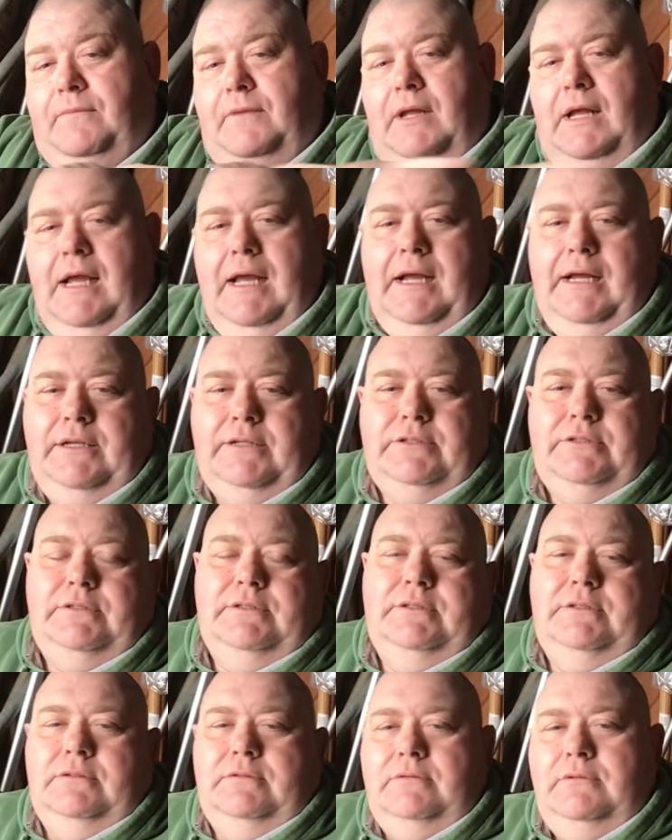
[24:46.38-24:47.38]
and
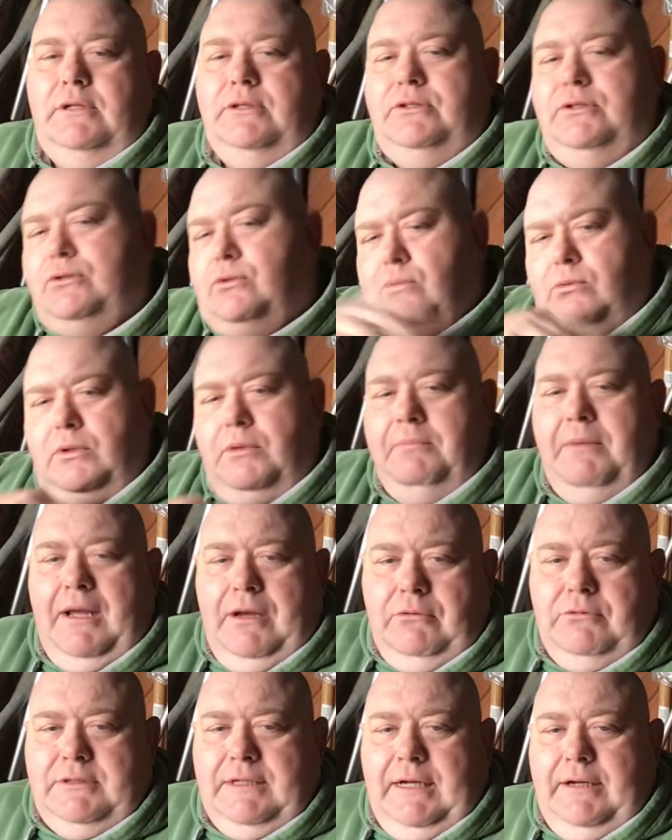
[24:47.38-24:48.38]
they took all the
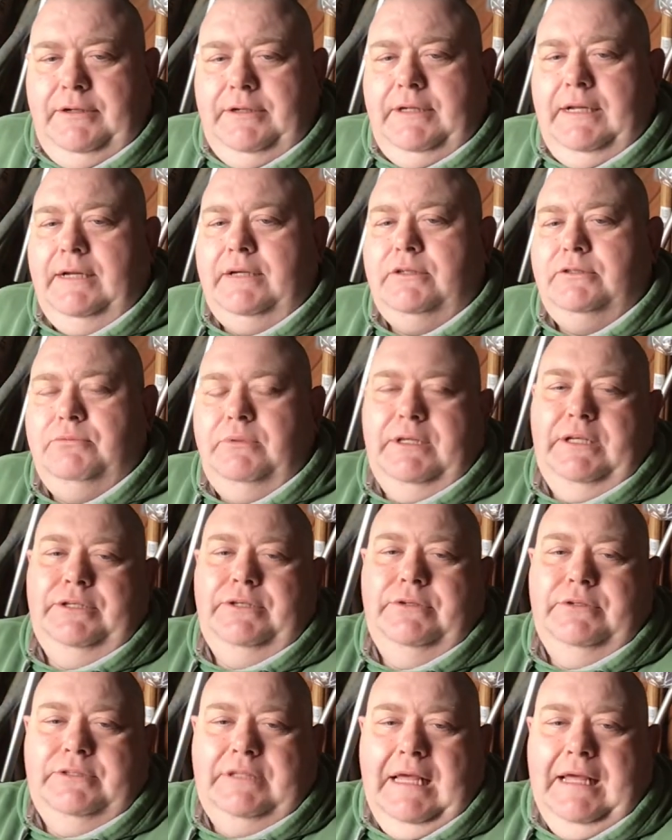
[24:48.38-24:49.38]
metal down and that, because what they
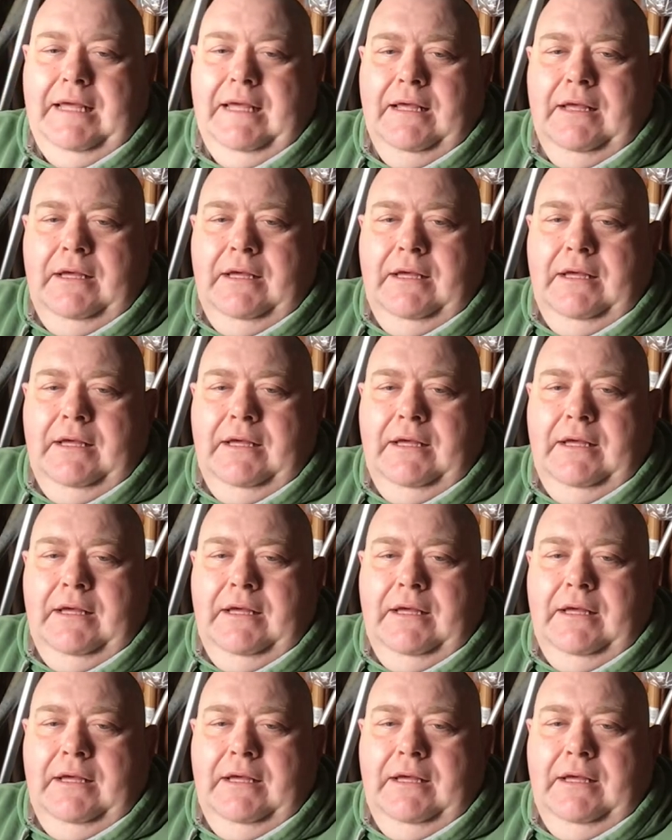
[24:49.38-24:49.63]
do is they